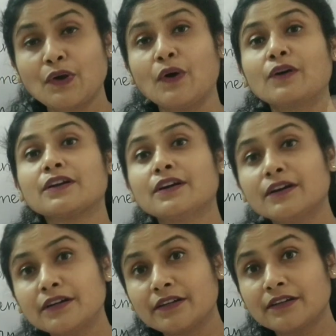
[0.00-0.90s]
or
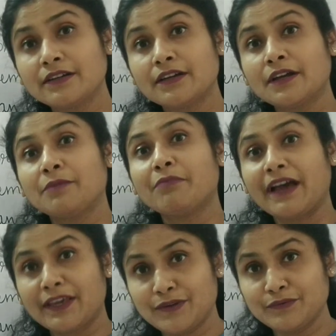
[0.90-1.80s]
heard
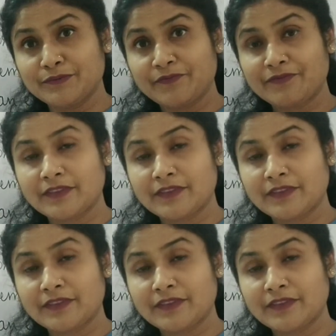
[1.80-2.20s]
by you,